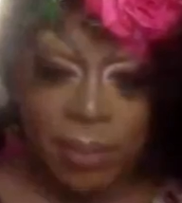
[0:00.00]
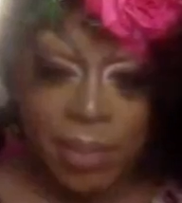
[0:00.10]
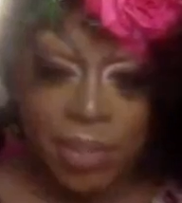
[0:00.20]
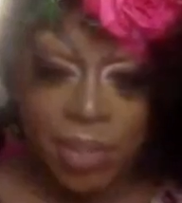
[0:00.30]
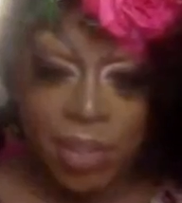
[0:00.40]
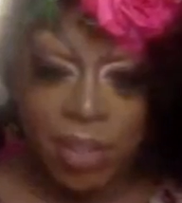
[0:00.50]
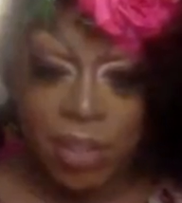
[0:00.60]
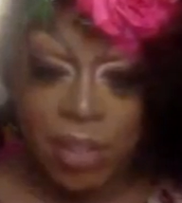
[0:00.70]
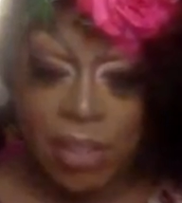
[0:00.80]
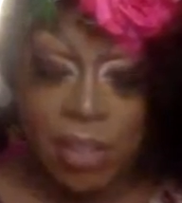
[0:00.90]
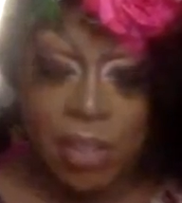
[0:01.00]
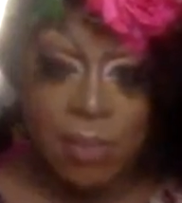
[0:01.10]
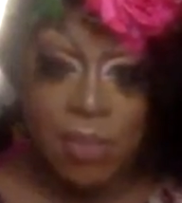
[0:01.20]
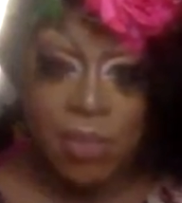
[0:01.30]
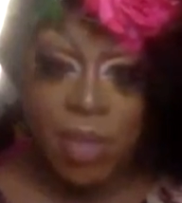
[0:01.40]
I'm not sure. It just
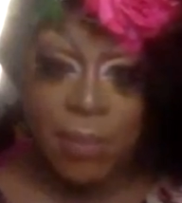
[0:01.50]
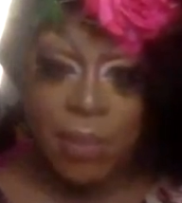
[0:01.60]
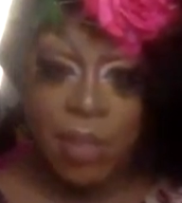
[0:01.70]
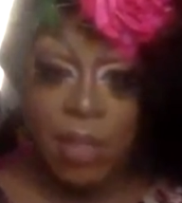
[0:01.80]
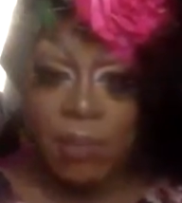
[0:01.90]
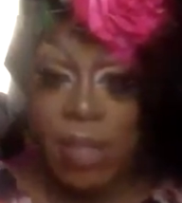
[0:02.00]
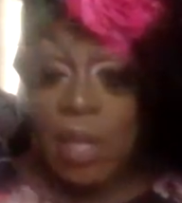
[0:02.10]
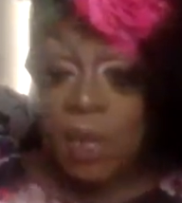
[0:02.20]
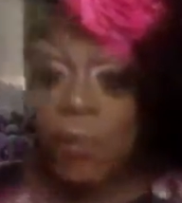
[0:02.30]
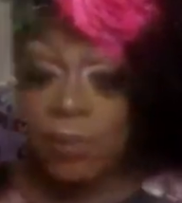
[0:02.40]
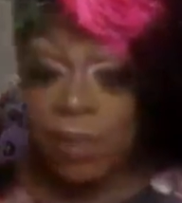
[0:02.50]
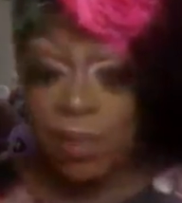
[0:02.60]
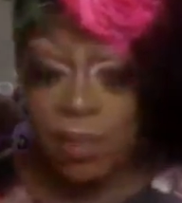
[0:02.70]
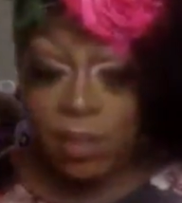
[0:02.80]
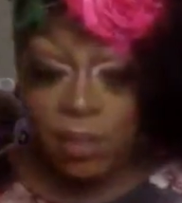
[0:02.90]
keeps dropping off. I wonder if I.
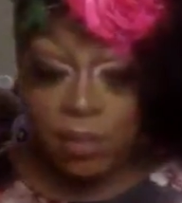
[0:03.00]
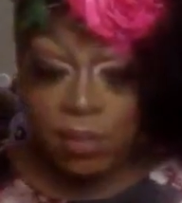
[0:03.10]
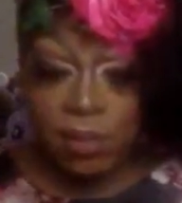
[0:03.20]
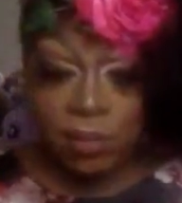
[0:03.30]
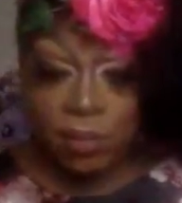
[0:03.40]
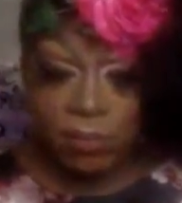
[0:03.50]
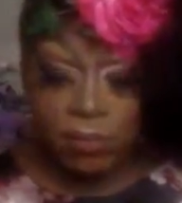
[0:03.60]
Oh,